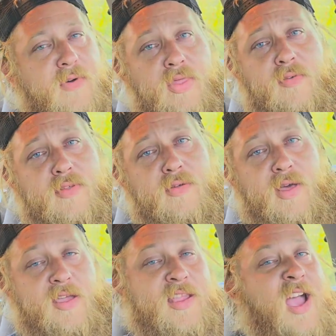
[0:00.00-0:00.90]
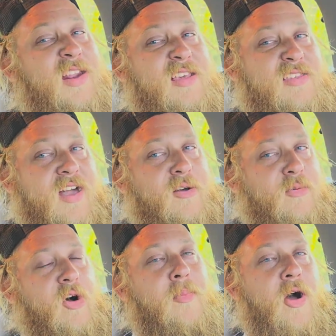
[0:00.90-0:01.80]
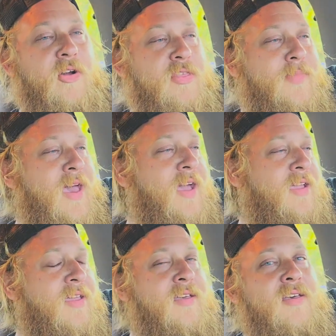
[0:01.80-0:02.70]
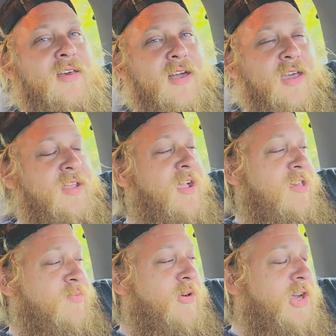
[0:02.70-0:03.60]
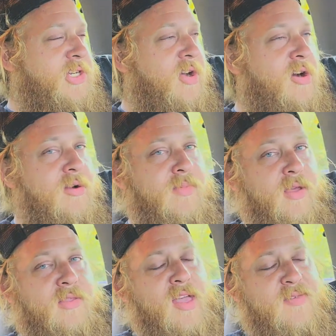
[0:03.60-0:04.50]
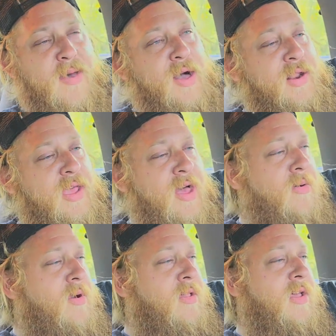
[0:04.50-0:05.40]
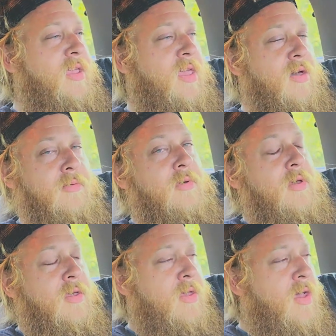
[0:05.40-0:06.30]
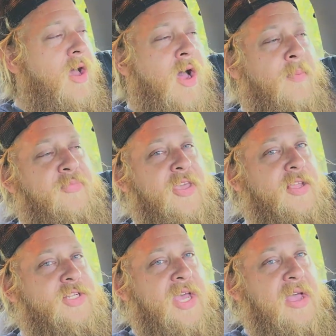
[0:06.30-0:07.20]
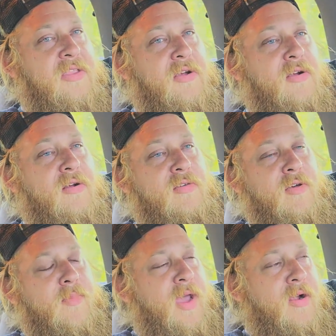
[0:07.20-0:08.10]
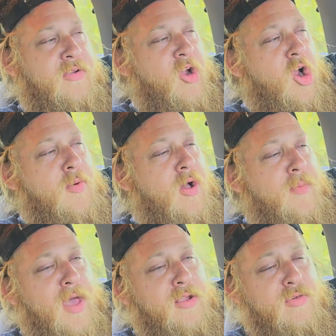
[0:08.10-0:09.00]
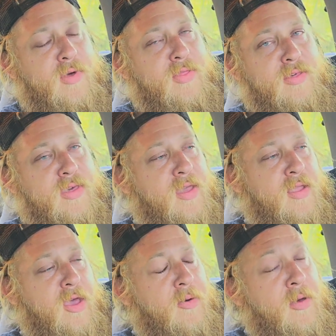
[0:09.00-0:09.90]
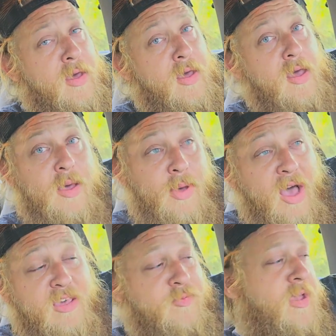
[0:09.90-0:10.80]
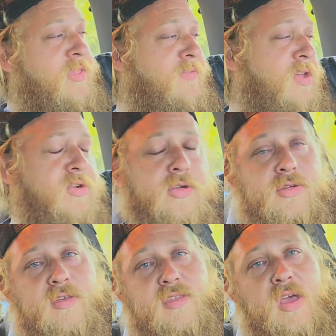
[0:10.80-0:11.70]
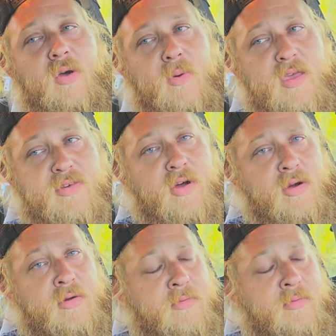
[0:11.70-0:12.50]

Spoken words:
I'd love to do like a 90s style roll bar in the back and a nice brush guard, but that's about it. I don't want to up the injectors or bigger turbo. I mean, I just want this thing, possibly in the future, just tow a race car.